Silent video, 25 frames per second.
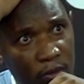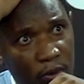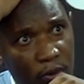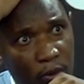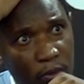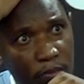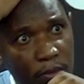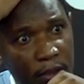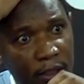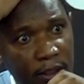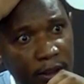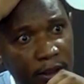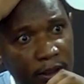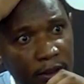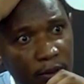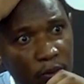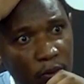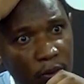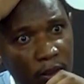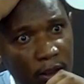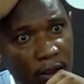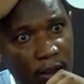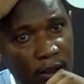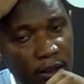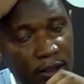Kubernetes
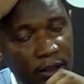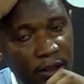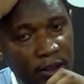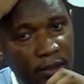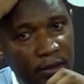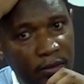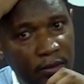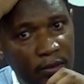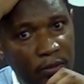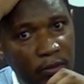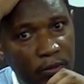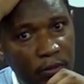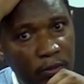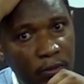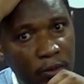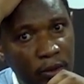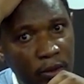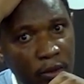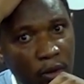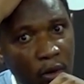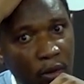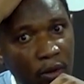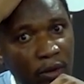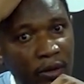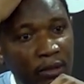world, we
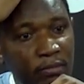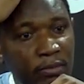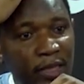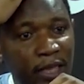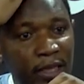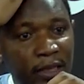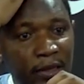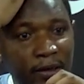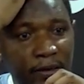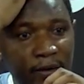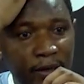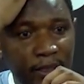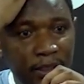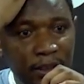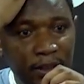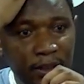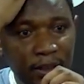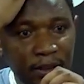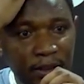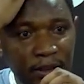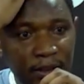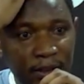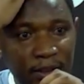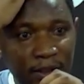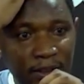call them
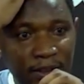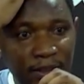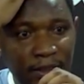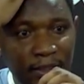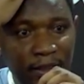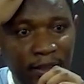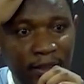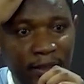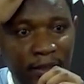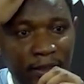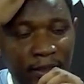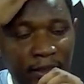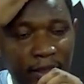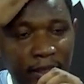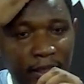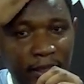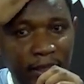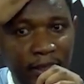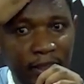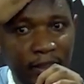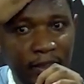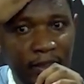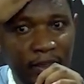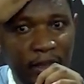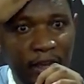ingresses,
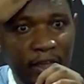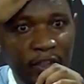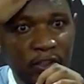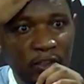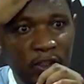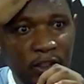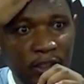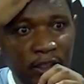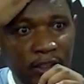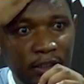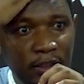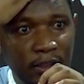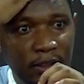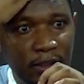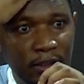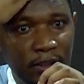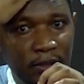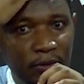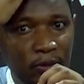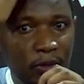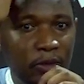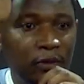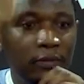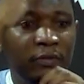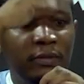and Nginx is
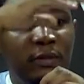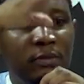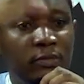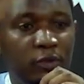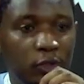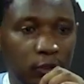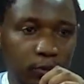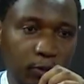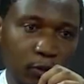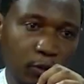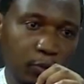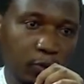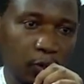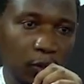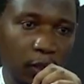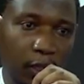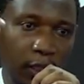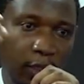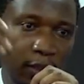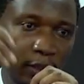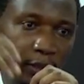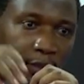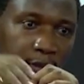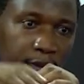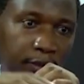one of the most
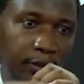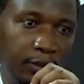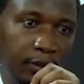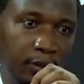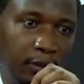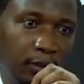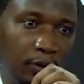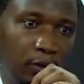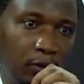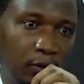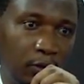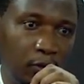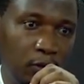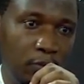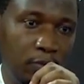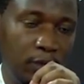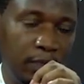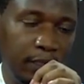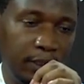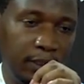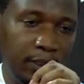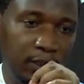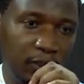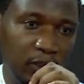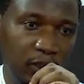popular
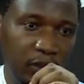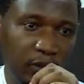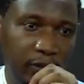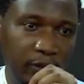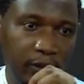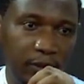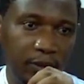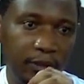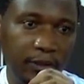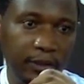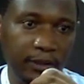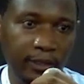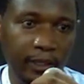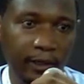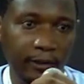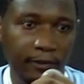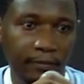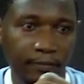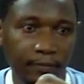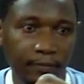Kubernetes ingress. Yeah.